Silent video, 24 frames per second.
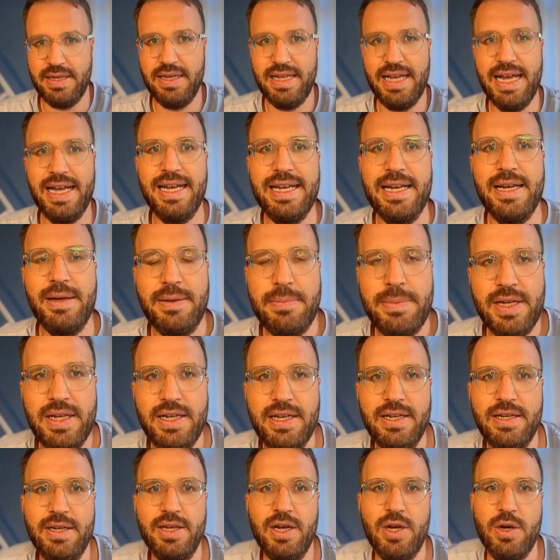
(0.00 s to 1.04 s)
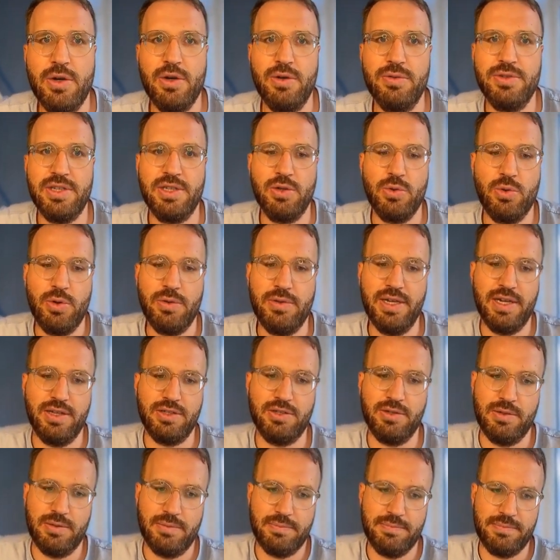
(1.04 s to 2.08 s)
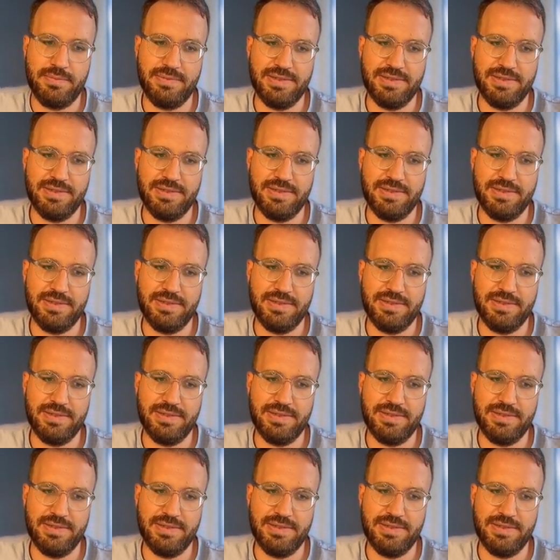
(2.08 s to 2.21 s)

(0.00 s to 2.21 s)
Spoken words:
A and B are of equal value.